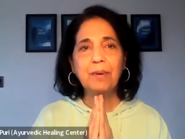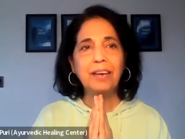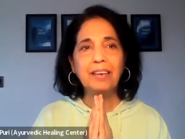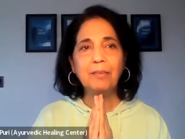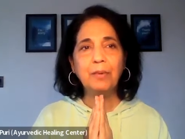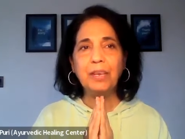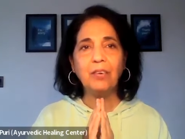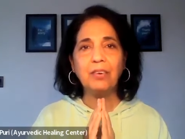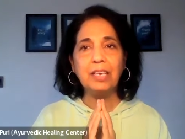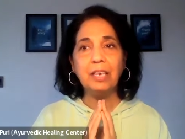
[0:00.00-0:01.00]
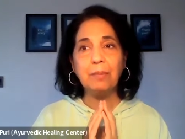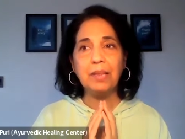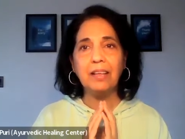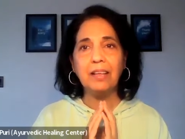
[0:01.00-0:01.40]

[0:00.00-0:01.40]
But we don't keep